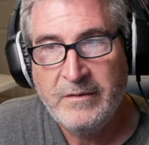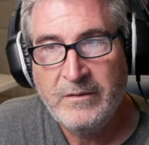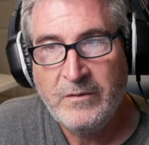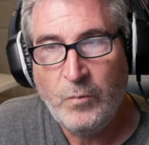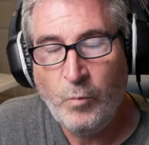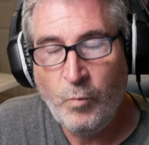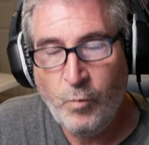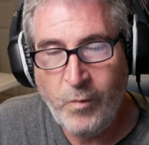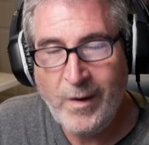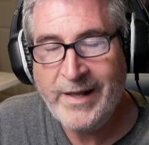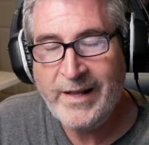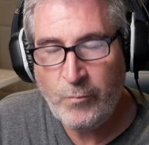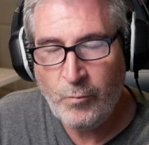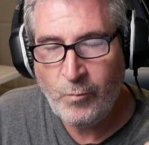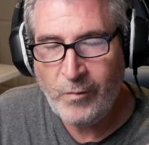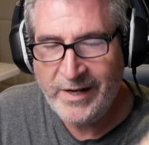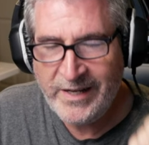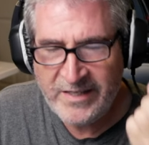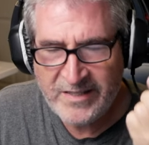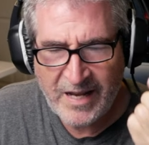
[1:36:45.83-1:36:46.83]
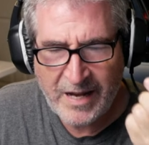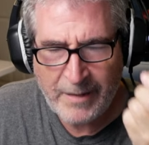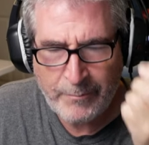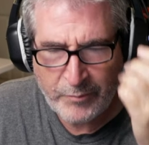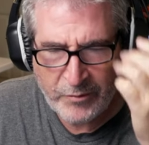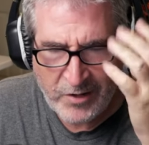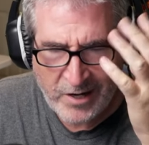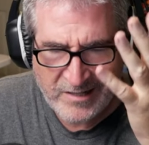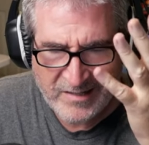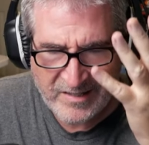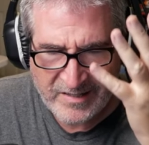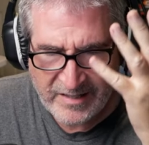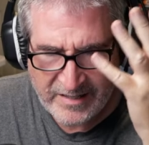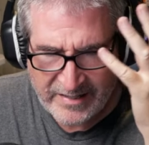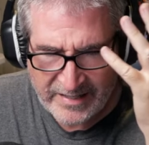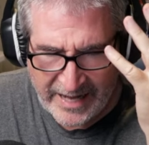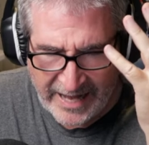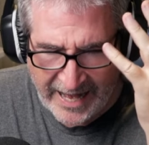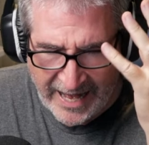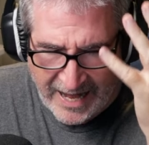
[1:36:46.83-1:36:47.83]
What is that process?
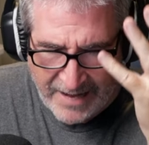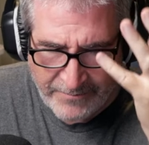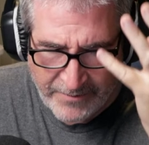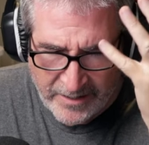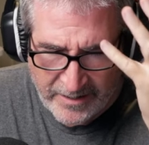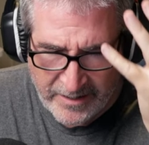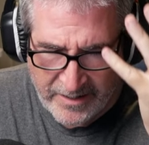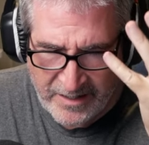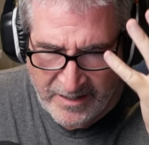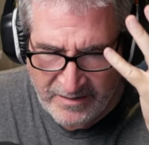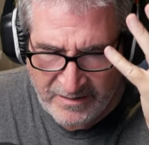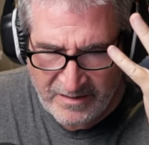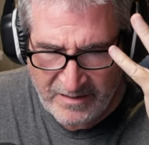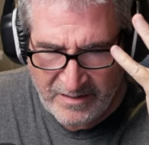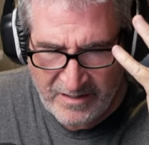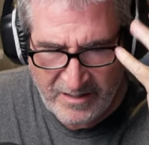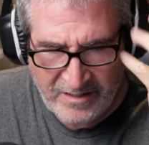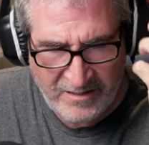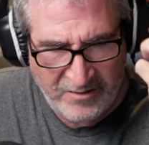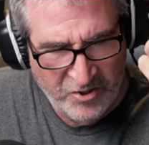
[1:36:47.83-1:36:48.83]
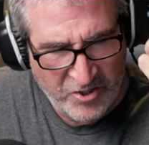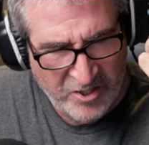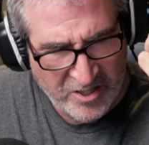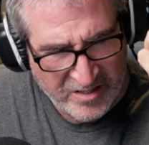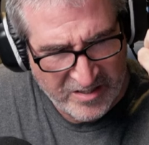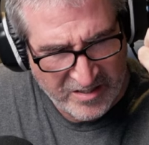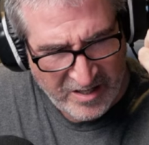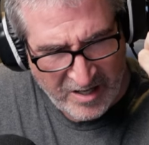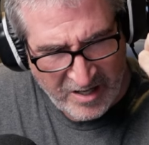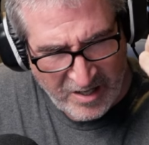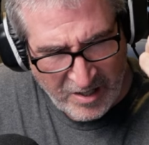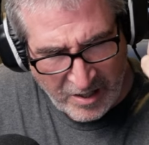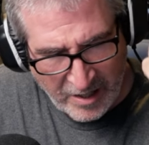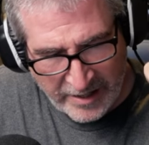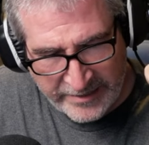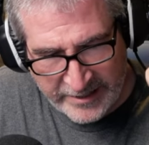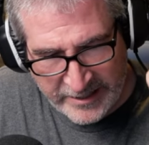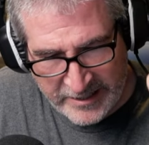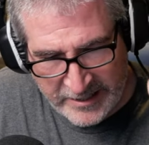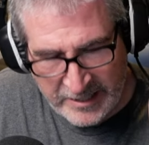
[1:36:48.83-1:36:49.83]
I have it in the, just
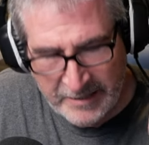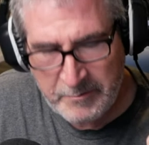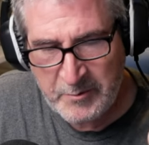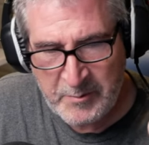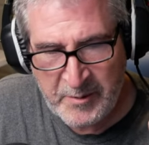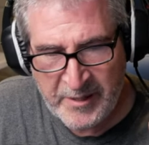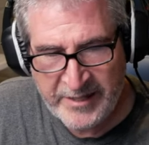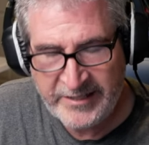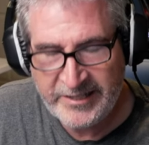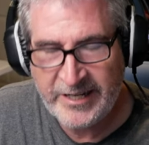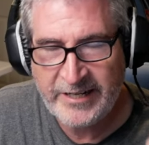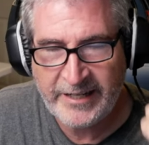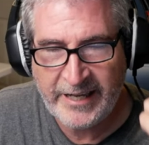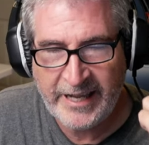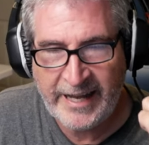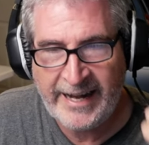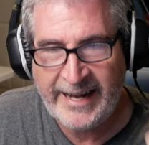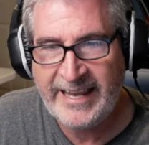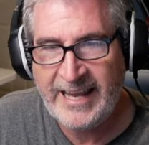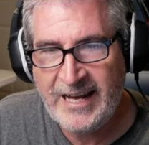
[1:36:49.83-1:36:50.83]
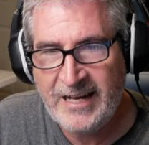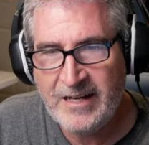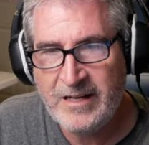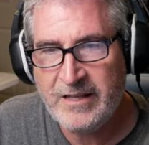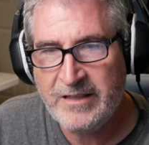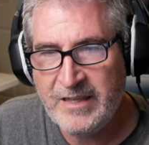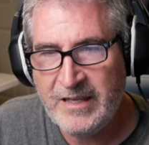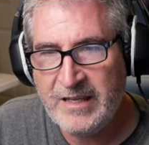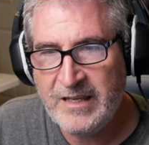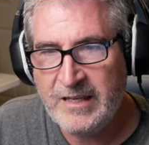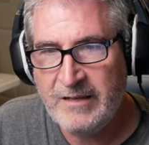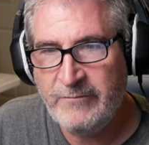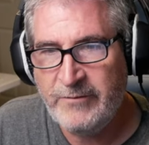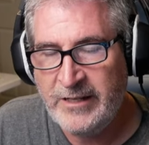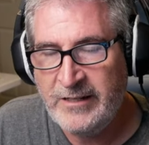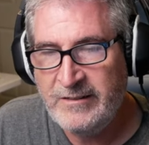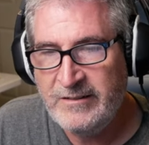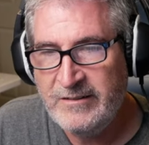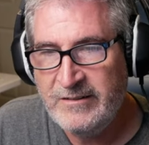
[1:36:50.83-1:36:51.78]
on the tip of my tongue and I cannot think of it.